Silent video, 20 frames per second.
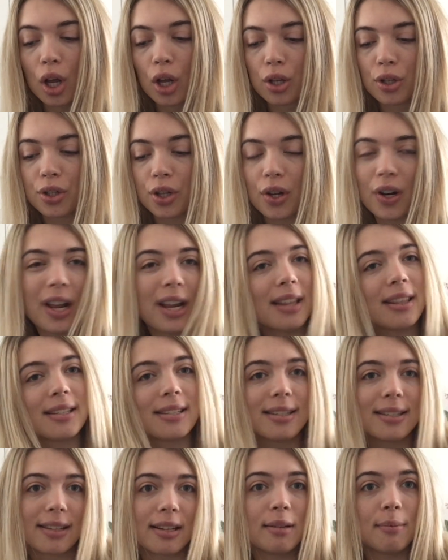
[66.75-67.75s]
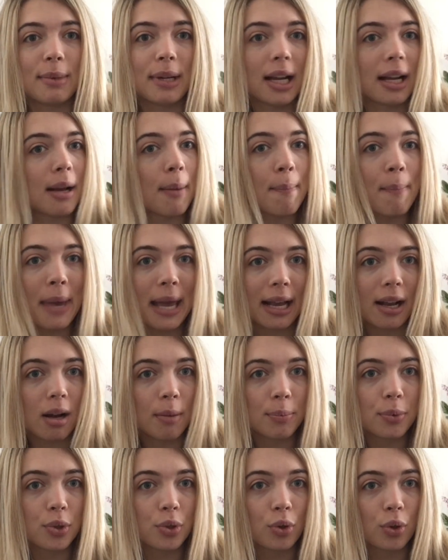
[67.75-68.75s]
So like, this is gonna be like a
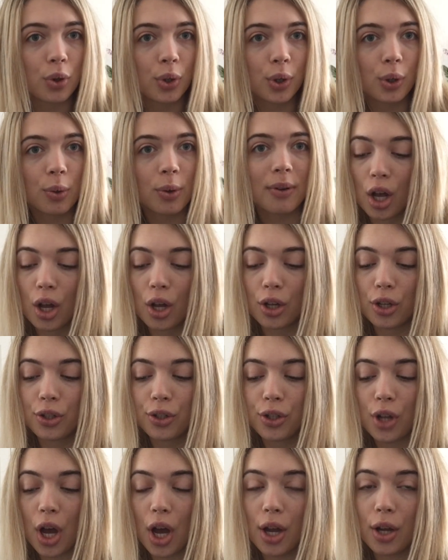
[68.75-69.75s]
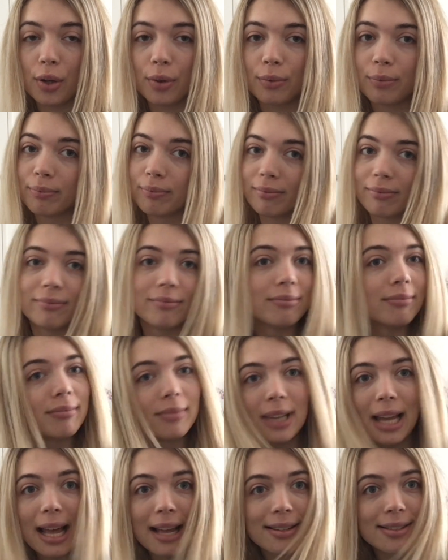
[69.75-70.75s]
makeup tutorial. So
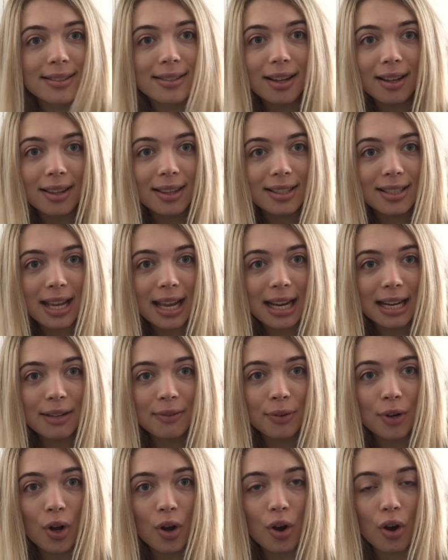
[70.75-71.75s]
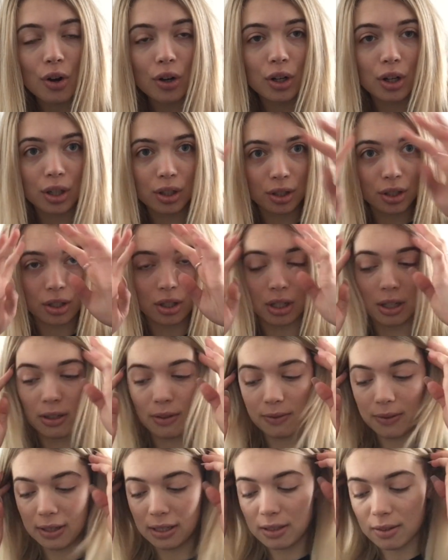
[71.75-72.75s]
let's start the daily vlog. So
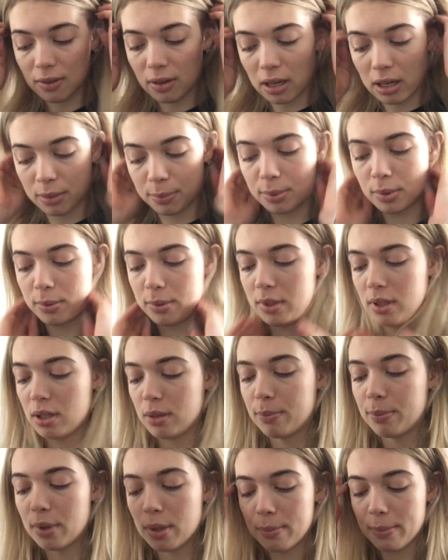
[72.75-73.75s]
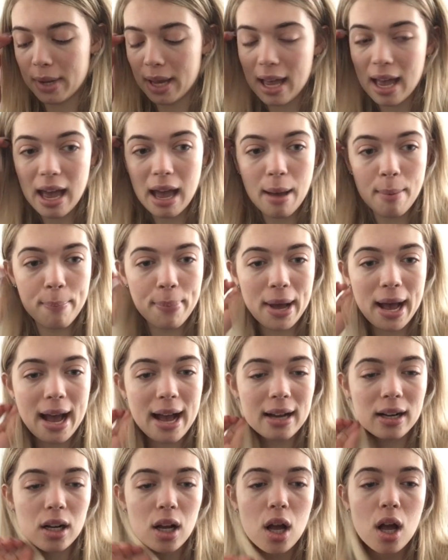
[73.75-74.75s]
first of all, I probably should put my hair
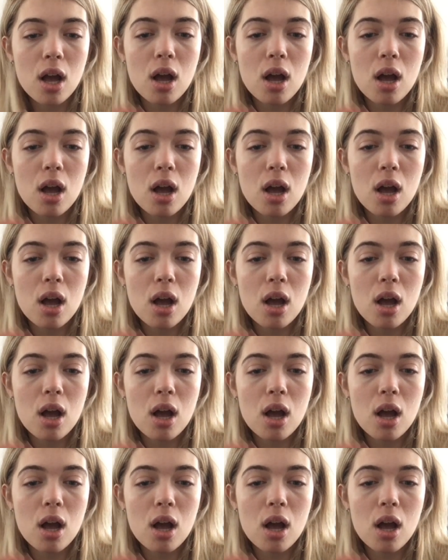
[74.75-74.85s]
back.